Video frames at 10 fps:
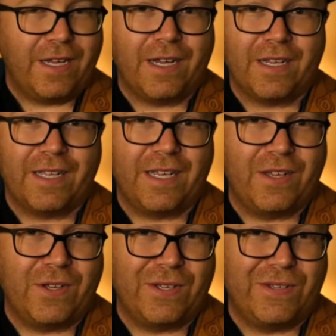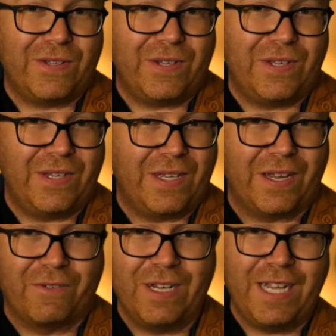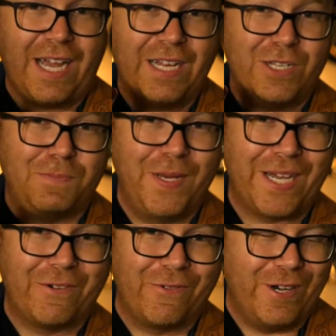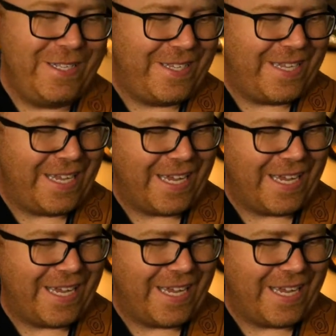and really I just pick once,